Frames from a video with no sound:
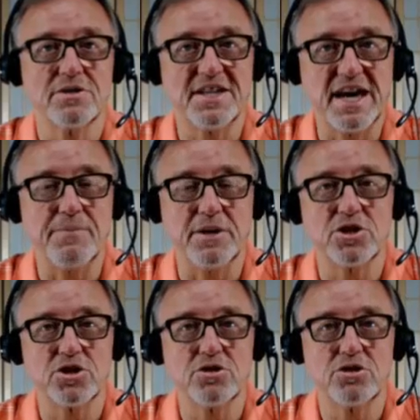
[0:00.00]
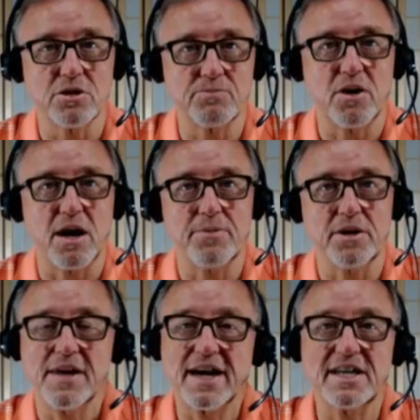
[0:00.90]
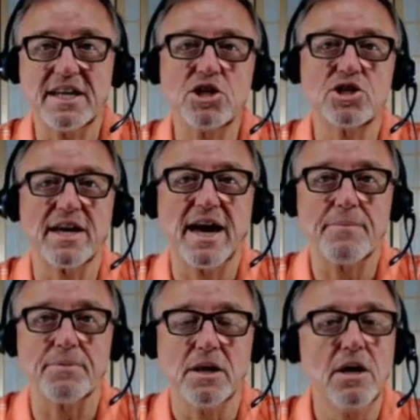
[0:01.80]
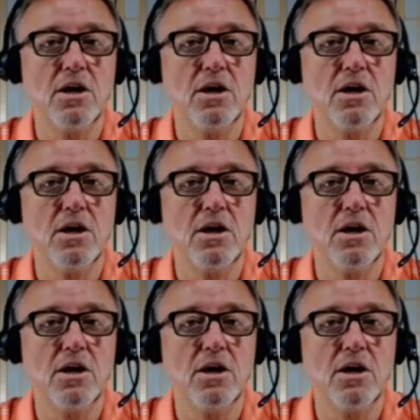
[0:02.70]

damage to the property? That can easily happen.